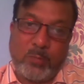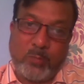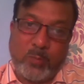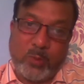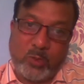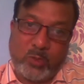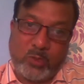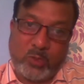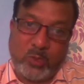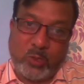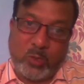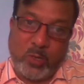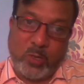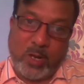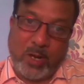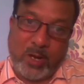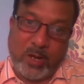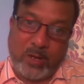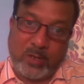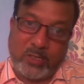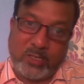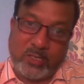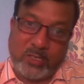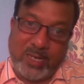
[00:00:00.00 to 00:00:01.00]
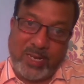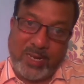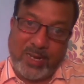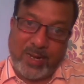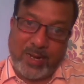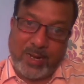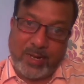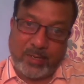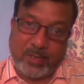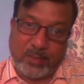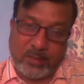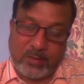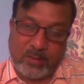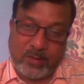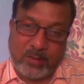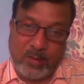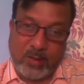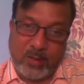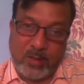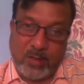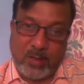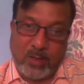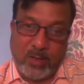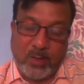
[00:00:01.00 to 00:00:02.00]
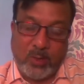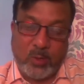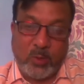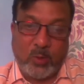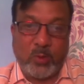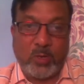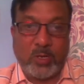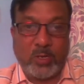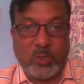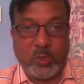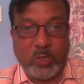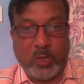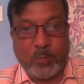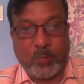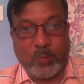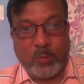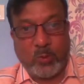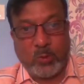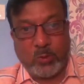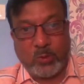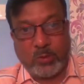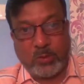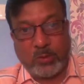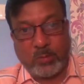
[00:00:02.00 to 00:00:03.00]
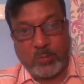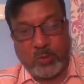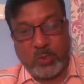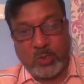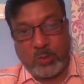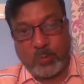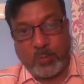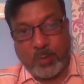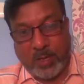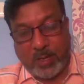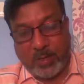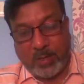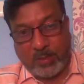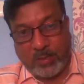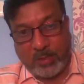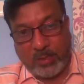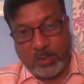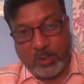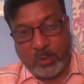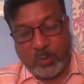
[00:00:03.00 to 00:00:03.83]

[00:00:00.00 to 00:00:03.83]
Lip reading: put solar street lights. You need to approach the municipality,